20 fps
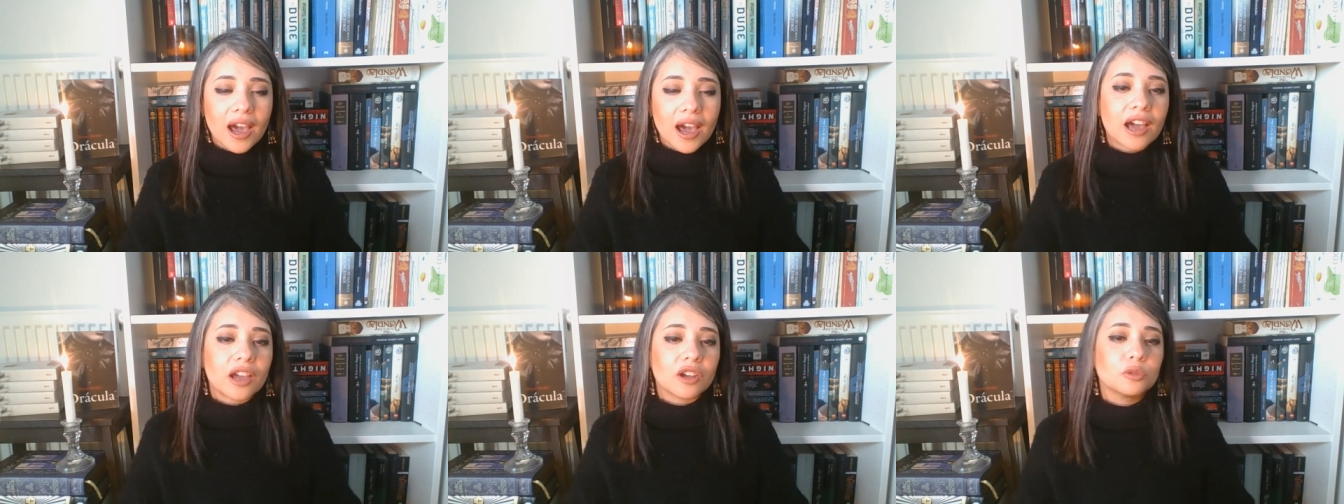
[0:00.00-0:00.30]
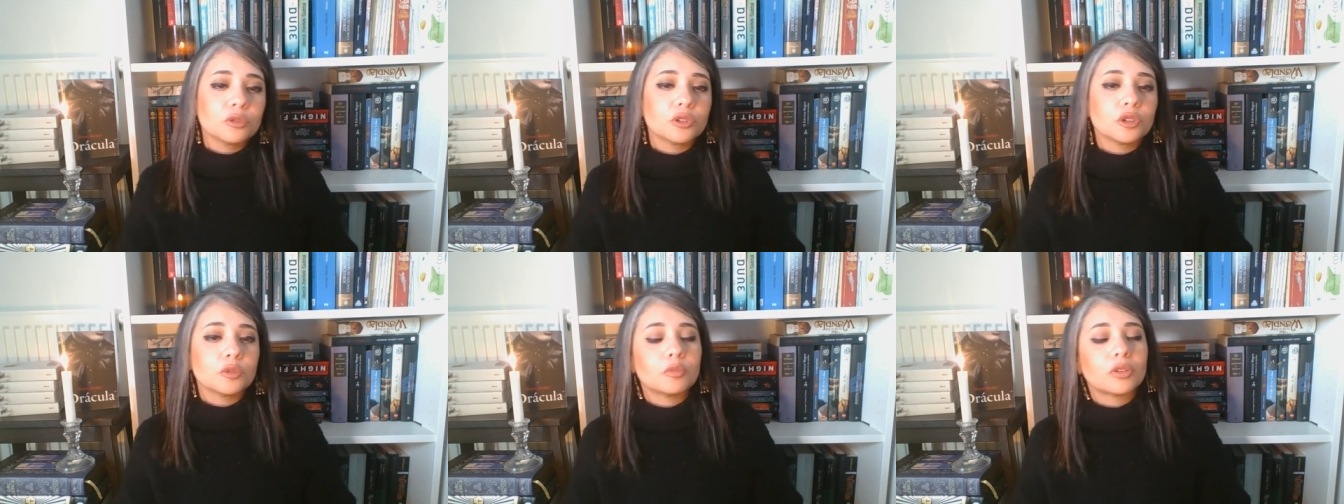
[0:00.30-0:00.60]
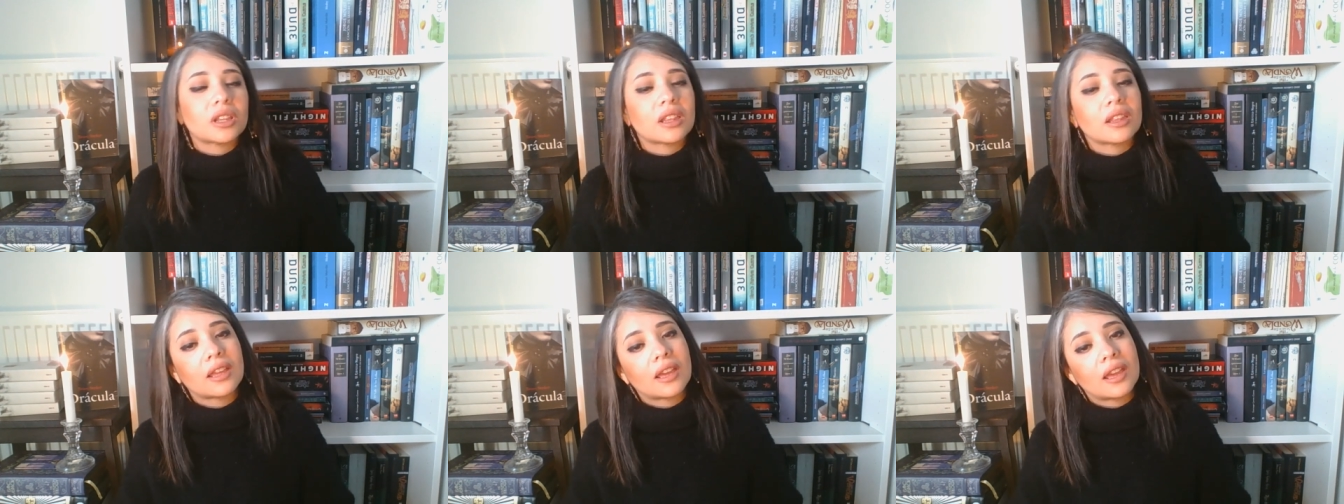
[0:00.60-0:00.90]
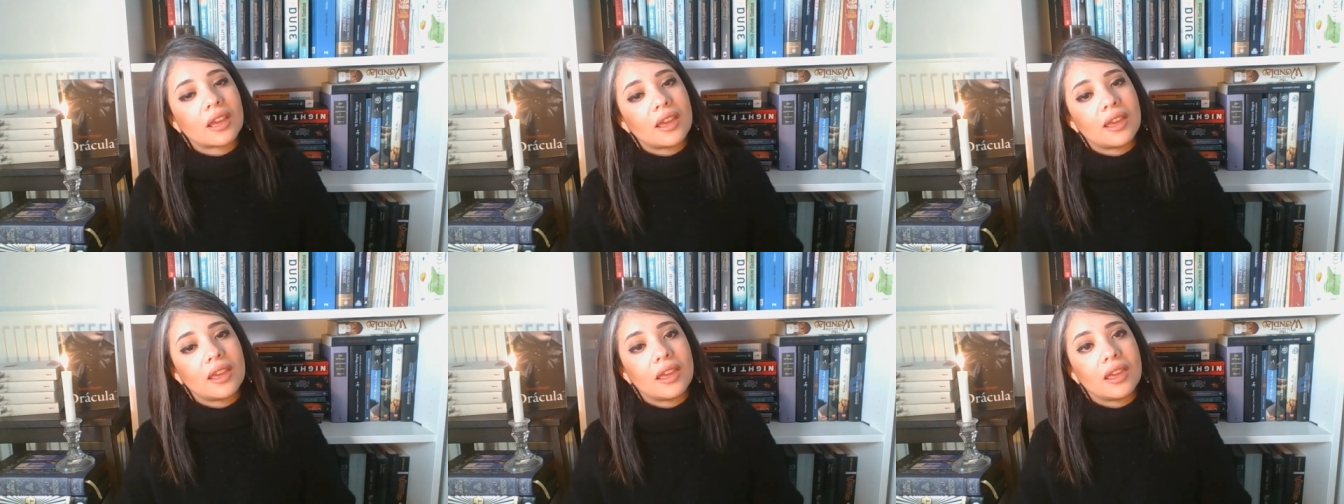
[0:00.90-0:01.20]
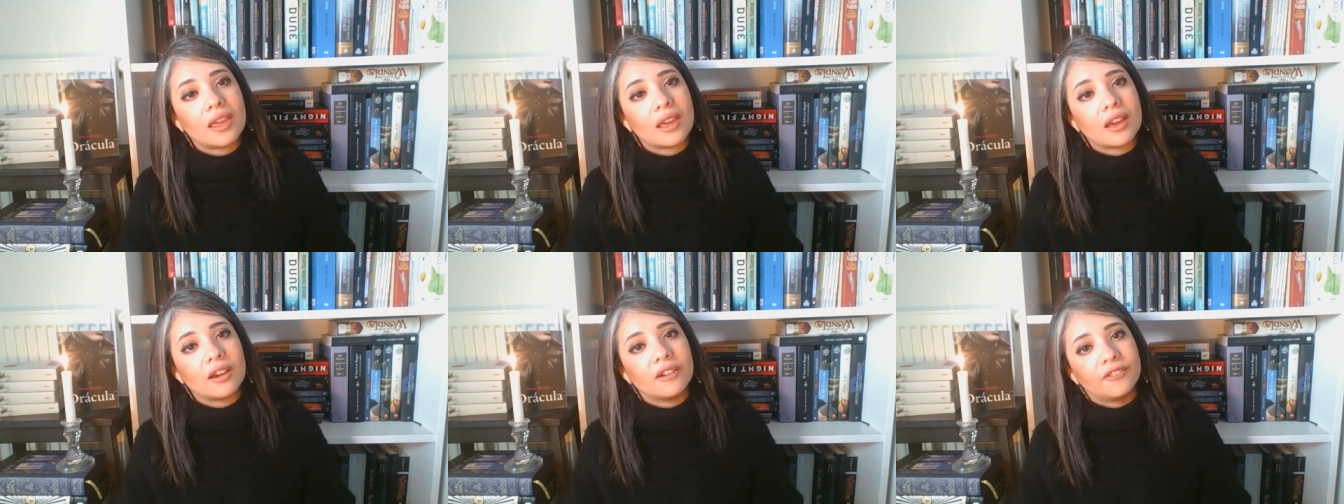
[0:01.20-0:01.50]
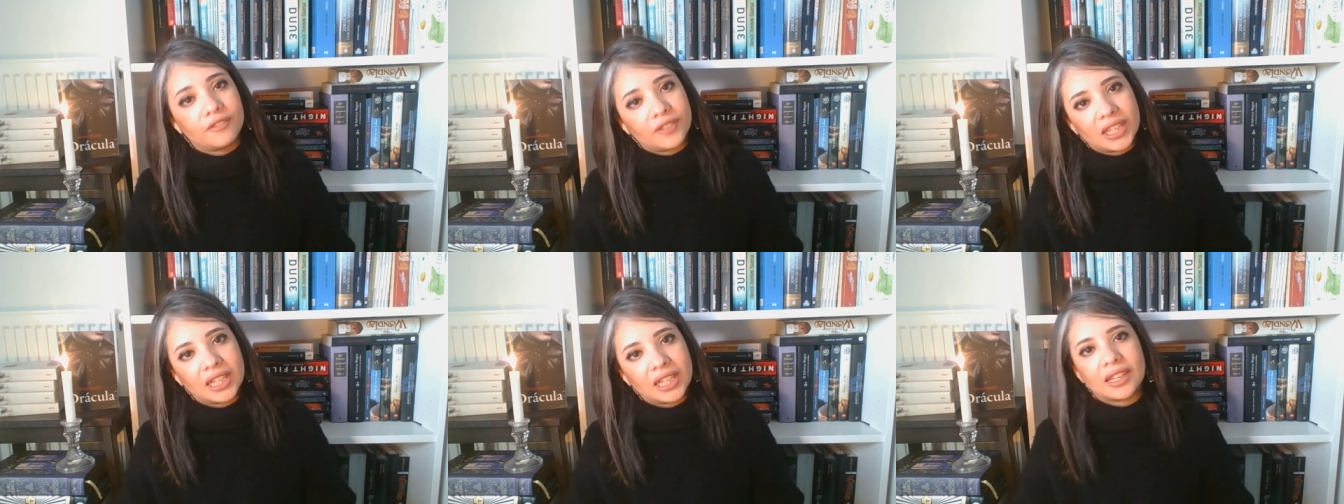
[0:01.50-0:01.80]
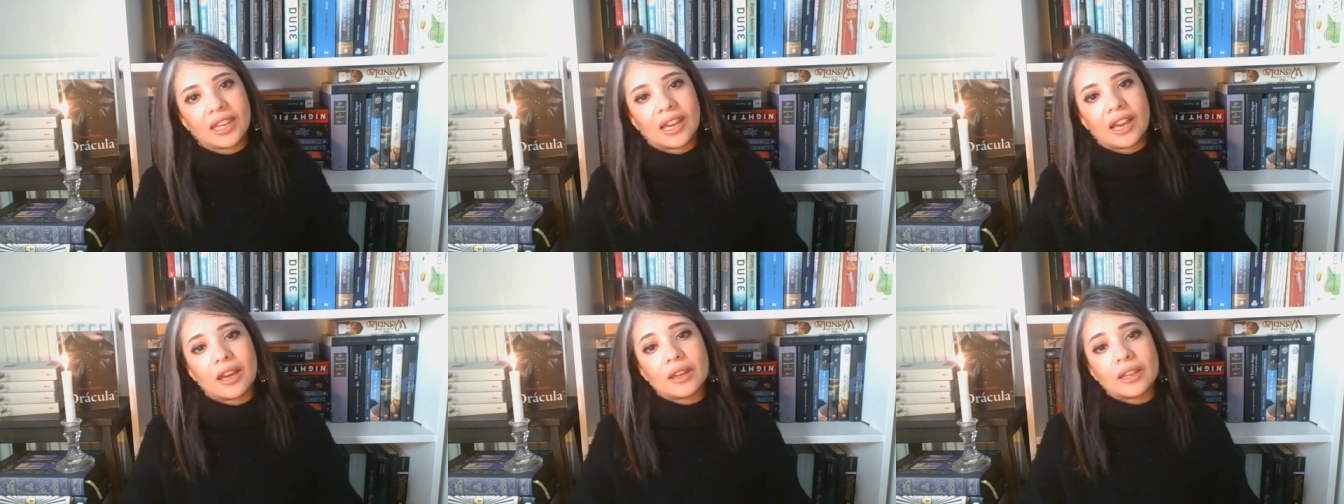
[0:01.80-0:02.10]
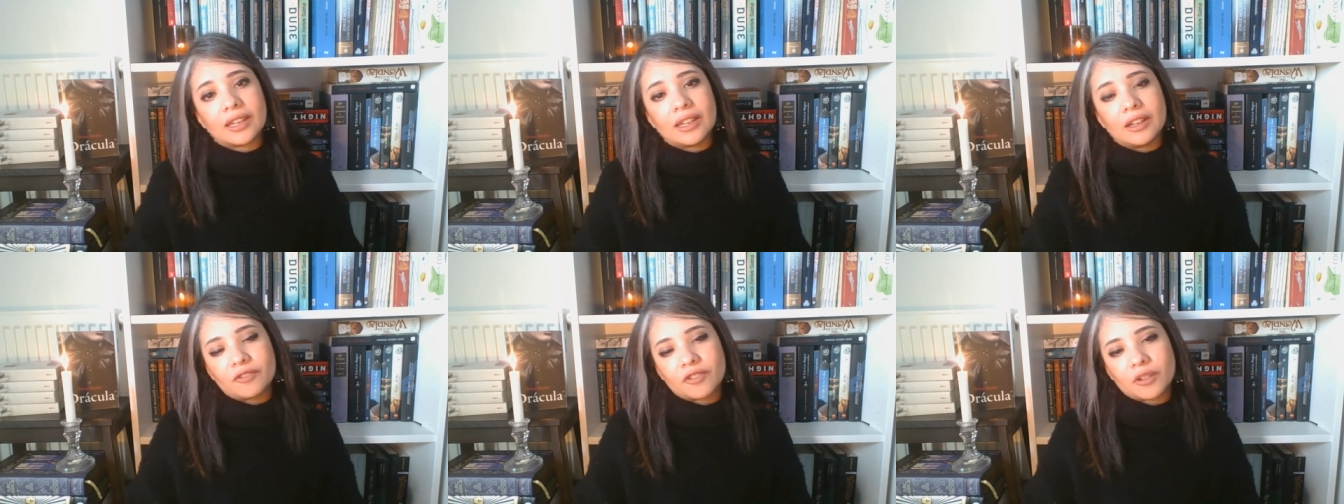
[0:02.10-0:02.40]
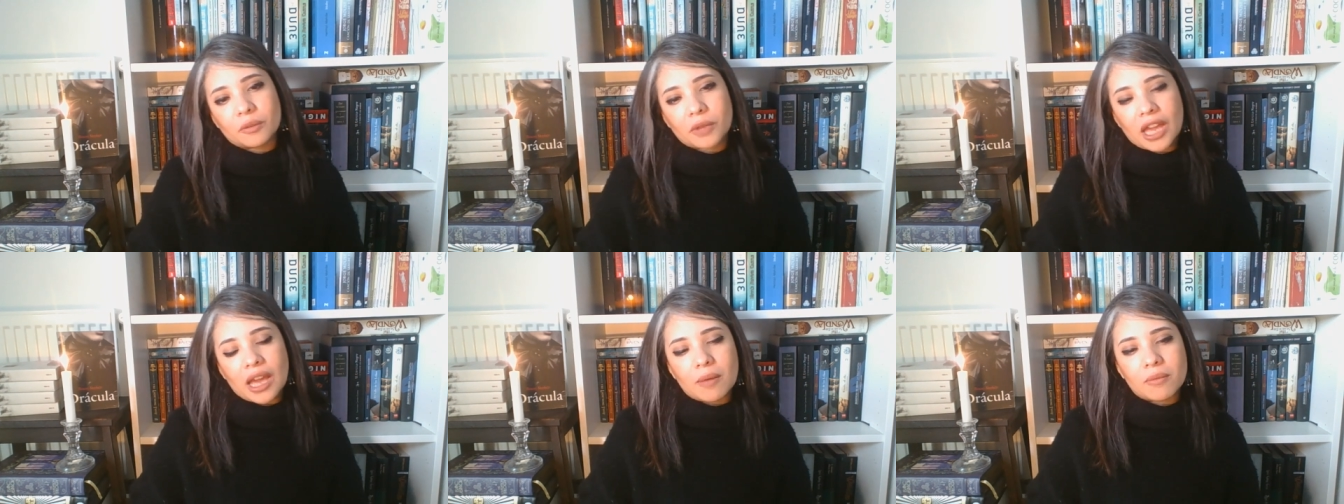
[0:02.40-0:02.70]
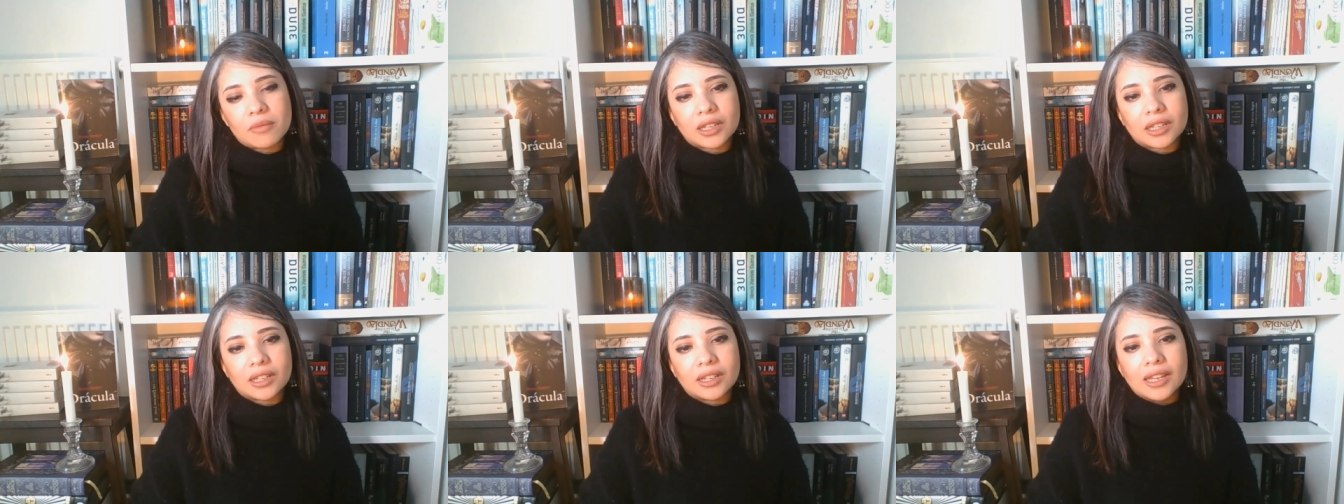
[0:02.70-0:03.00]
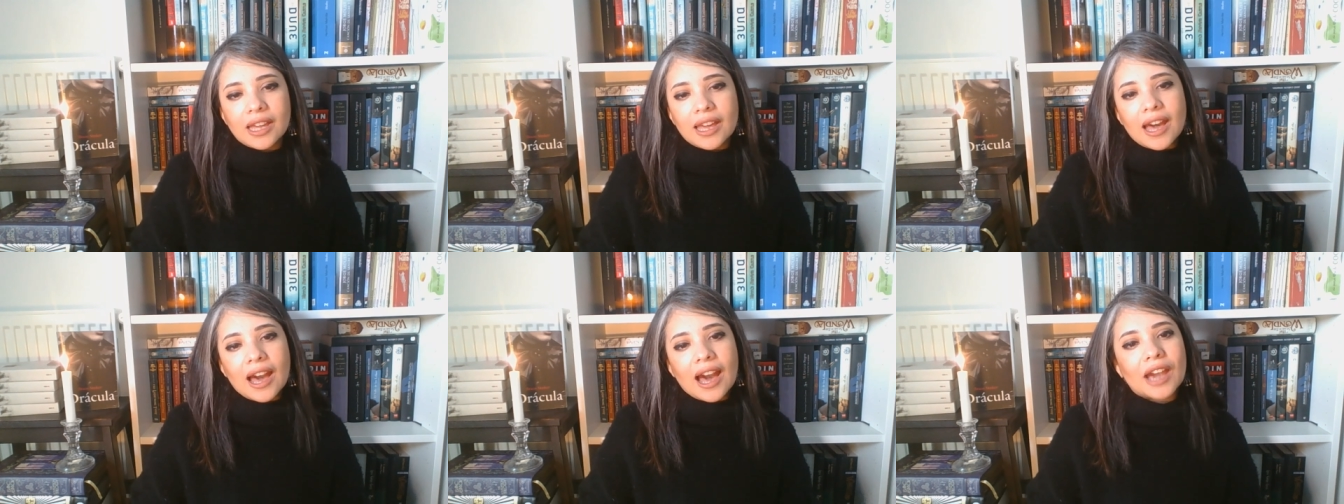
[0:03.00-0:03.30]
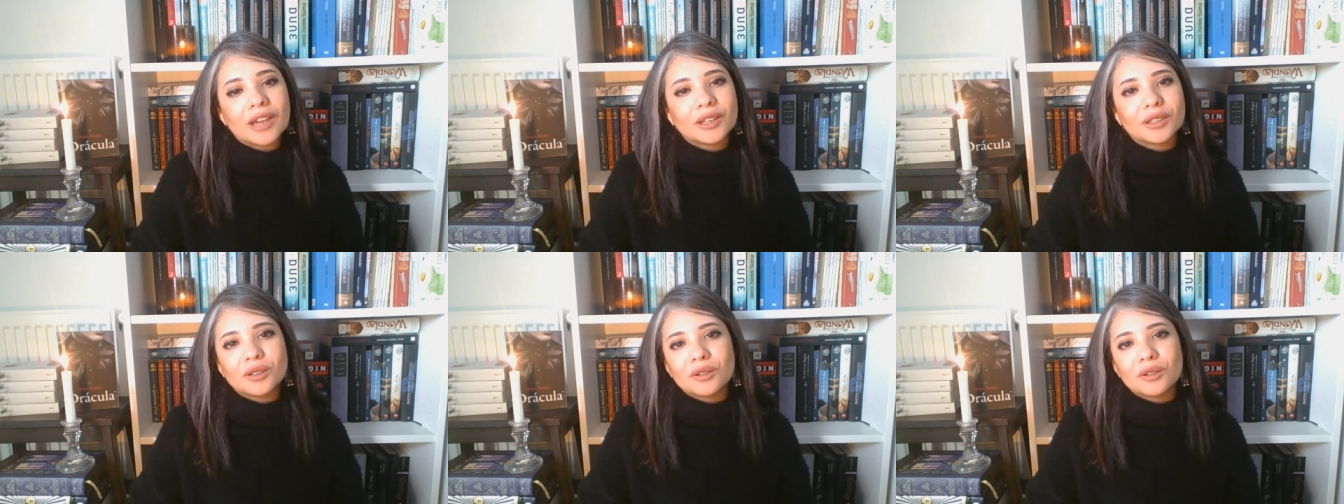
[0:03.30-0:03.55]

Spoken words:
I would play Ophelia from Hamlet. I know